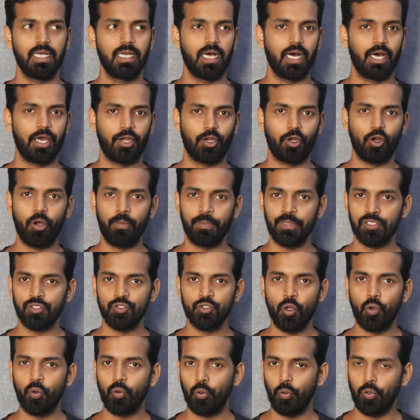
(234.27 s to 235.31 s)
a ROM is
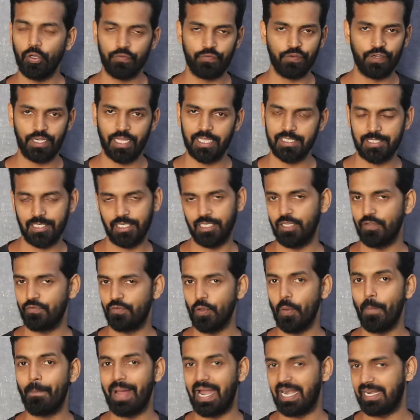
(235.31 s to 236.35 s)
no good if it doesn't give
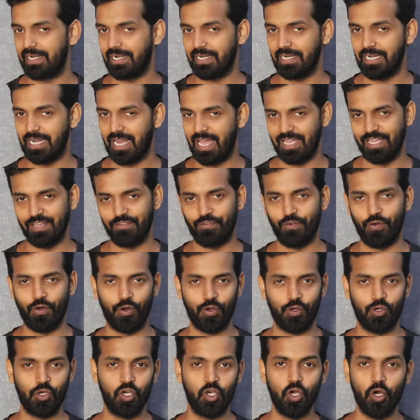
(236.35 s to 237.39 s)
you battery life
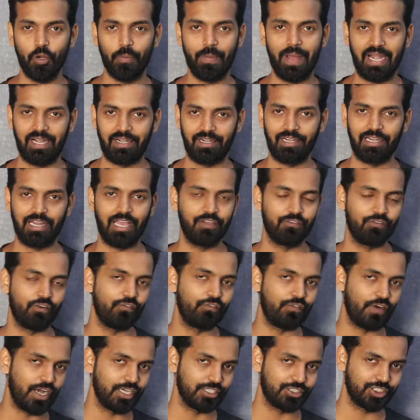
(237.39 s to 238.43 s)
or good battery life or
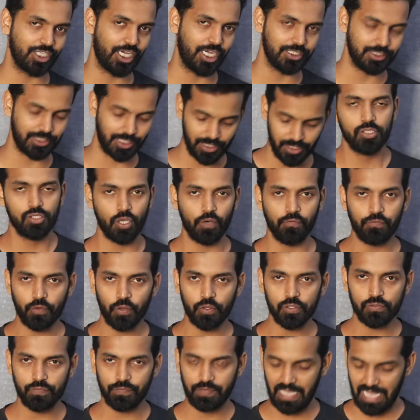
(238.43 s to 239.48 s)
fast charging. So of
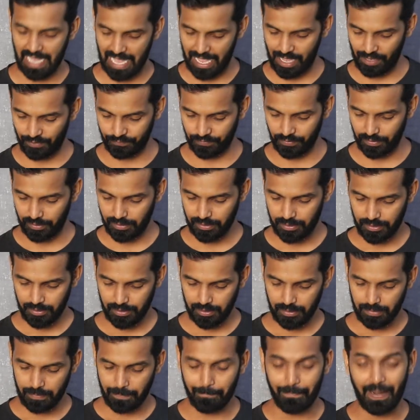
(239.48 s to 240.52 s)
course we have
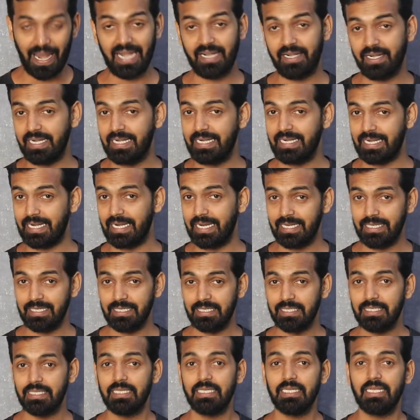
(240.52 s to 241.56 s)
battery drain.
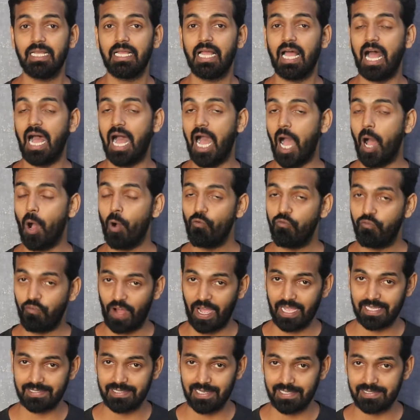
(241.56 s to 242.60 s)
How
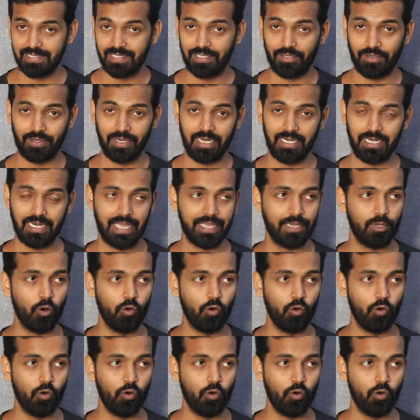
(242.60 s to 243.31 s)
fast does it drain? Like